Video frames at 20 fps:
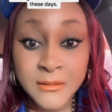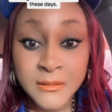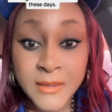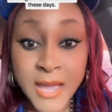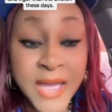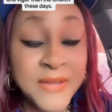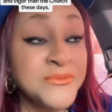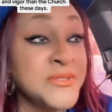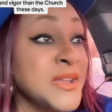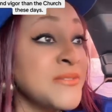
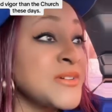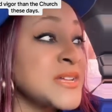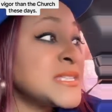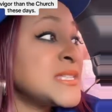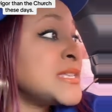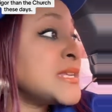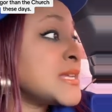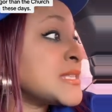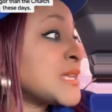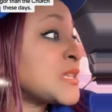I've never
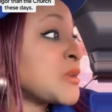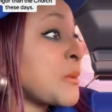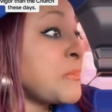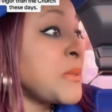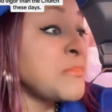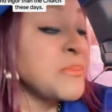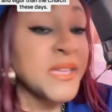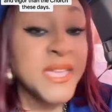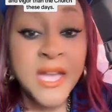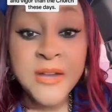seen a set of
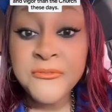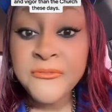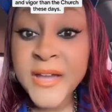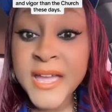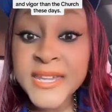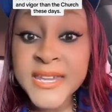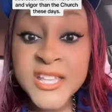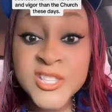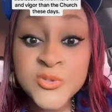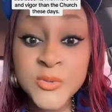people can
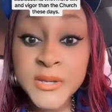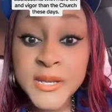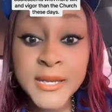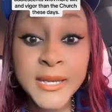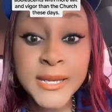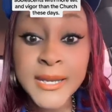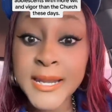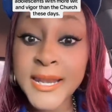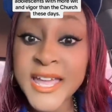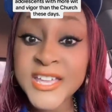fight against one
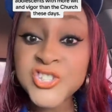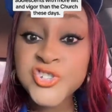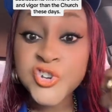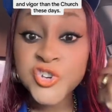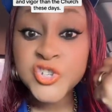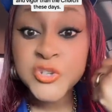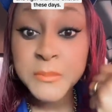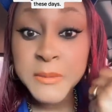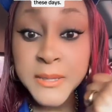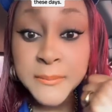another like
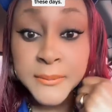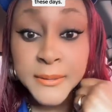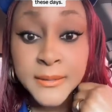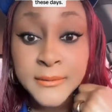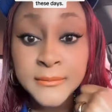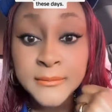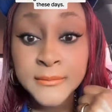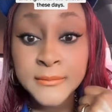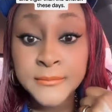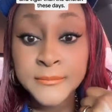church people.